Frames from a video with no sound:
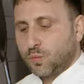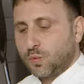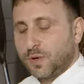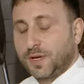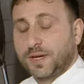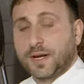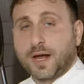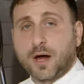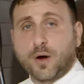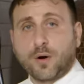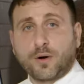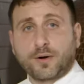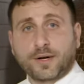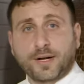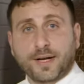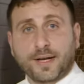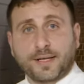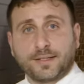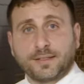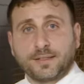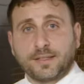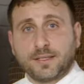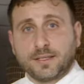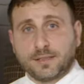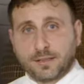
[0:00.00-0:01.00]
We're now
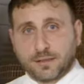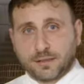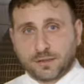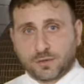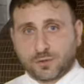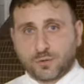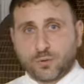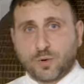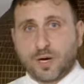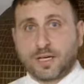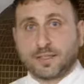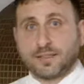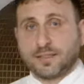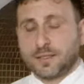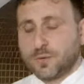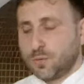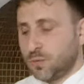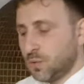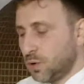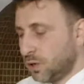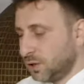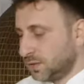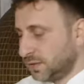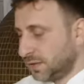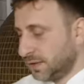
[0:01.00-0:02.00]
ready to add the
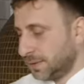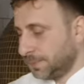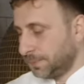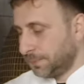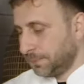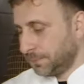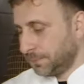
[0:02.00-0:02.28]
water.